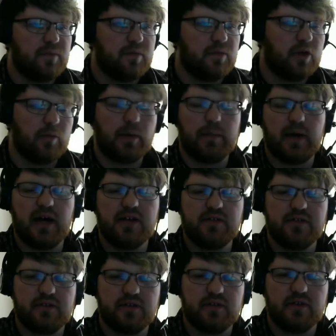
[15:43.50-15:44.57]
Do my
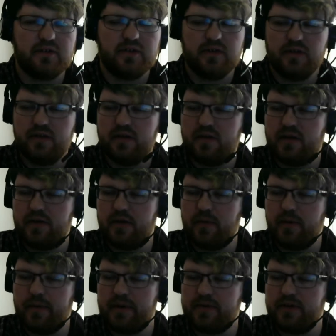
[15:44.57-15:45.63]
best. Do my
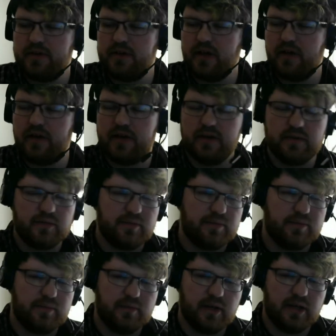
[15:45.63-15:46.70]
best to show it.
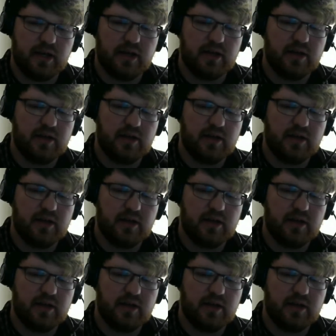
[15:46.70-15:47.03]
Yeah.